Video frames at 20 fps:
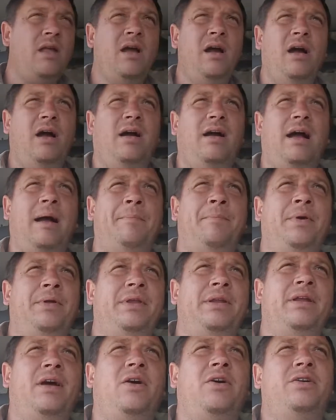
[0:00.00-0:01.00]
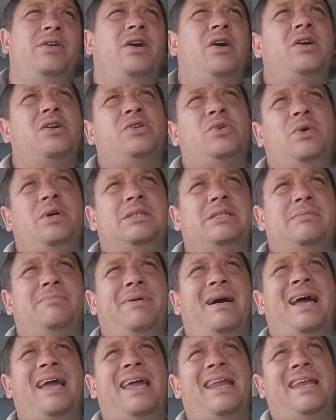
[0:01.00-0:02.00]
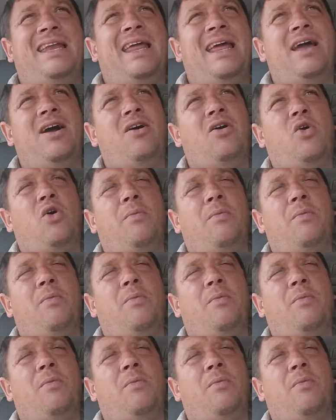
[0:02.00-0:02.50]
I put the $1 dog toy as a buy it now